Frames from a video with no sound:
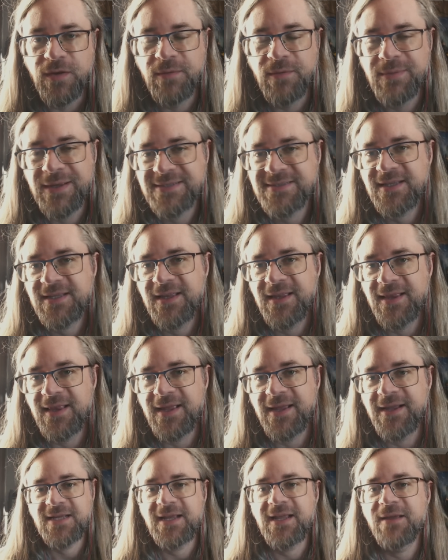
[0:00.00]
Basically, like
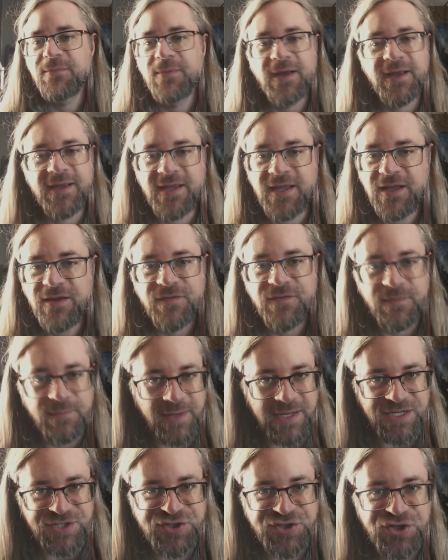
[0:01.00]
taking my key from
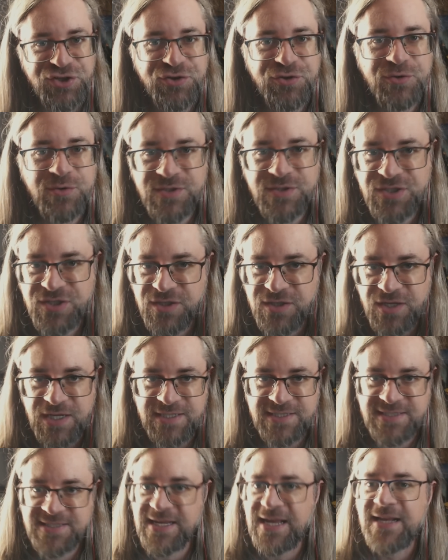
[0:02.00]
like 2 to a
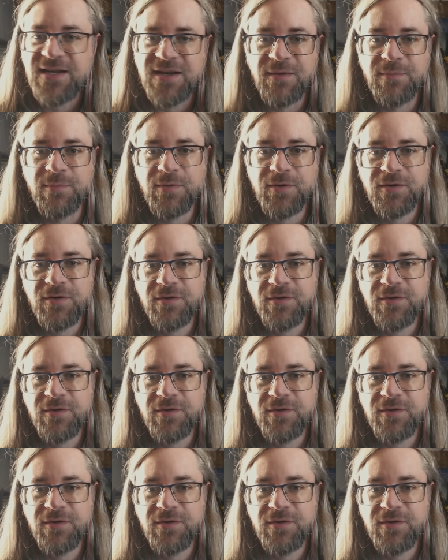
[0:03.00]
set number.